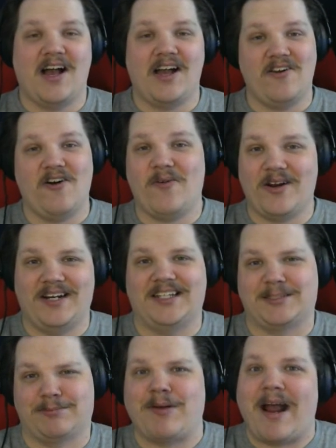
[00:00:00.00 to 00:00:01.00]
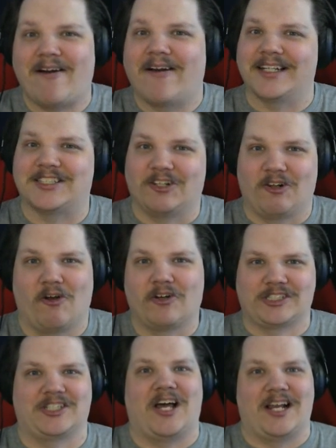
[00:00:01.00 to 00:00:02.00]
I know what an asparagus
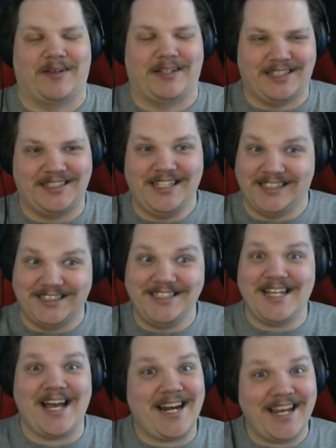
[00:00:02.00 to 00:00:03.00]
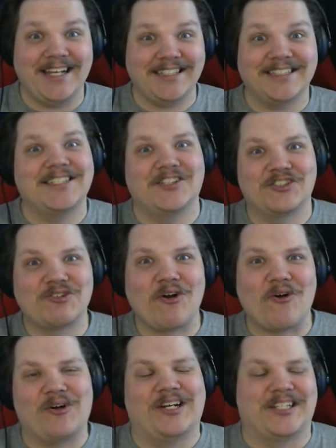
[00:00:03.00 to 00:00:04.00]
looks like, but it's not easy to
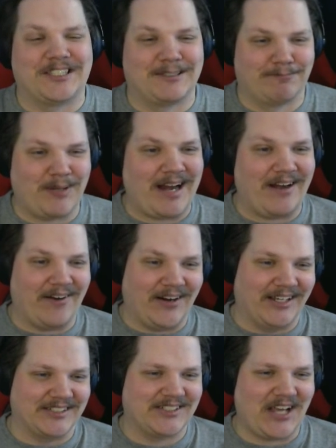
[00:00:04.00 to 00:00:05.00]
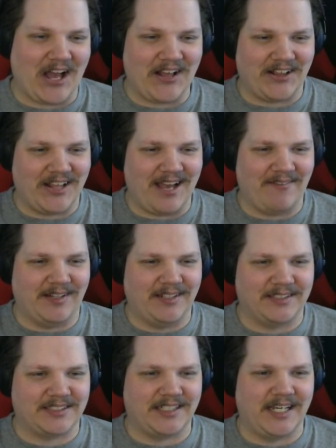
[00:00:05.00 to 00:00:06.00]
draw an asparagus. God damn it,
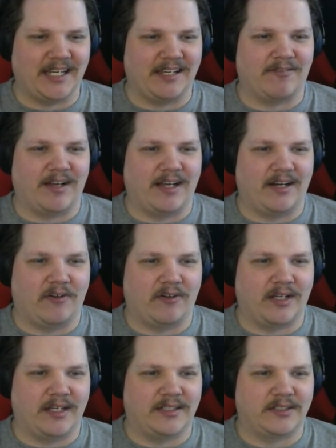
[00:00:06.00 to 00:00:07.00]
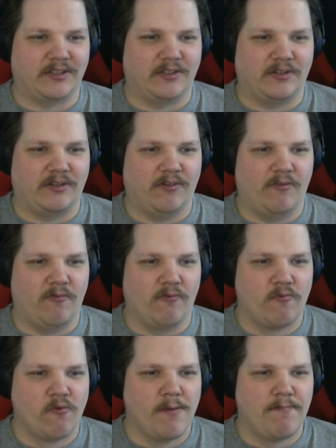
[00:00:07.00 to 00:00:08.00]
a ceiling fan. Okay, so...
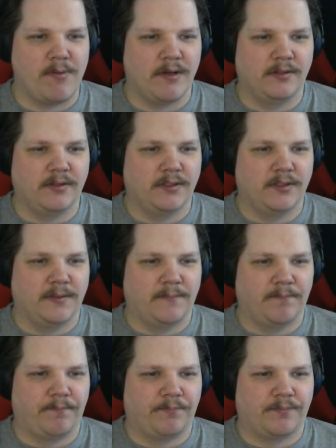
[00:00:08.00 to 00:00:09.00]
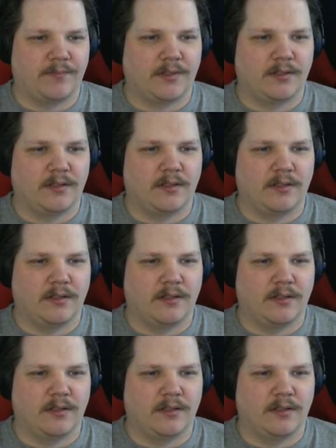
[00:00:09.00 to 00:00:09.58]
Roop. I see circle.